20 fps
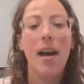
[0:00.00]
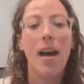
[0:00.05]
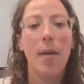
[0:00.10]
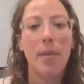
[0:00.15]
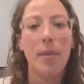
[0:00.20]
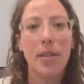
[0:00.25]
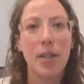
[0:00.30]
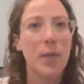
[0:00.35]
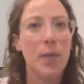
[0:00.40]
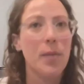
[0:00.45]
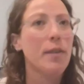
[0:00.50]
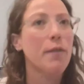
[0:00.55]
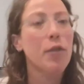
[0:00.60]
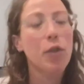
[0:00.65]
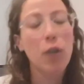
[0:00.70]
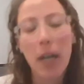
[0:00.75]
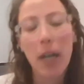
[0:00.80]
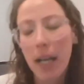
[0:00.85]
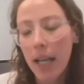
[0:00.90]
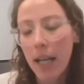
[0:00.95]
in terms
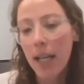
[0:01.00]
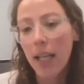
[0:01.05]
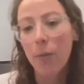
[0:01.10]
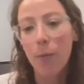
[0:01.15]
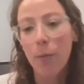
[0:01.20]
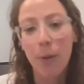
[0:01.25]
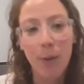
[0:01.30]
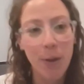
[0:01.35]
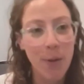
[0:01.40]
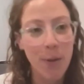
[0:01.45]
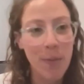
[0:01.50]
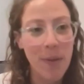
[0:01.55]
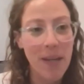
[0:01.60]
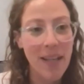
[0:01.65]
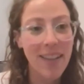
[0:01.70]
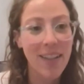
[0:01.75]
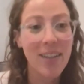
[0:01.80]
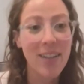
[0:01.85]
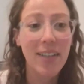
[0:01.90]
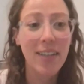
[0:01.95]
of training and
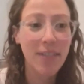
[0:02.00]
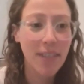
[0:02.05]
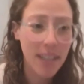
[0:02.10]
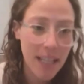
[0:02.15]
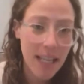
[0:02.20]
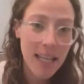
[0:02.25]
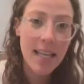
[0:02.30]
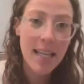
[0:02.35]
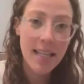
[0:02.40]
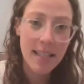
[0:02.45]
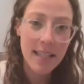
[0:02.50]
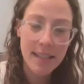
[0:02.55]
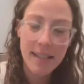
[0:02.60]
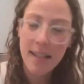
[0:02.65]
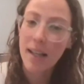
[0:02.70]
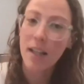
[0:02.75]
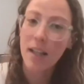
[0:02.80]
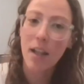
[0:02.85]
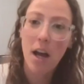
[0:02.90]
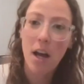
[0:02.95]
recruitment, there definitely
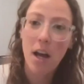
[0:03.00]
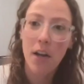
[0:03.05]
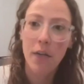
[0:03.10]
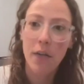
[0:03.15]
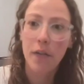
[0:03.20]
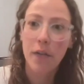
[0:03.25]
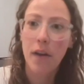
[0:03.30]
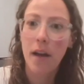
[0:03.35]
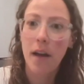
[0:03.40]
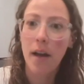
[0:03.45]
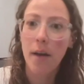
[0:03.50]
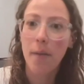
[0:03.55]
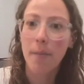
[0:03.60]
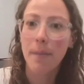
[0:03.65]
is a lot of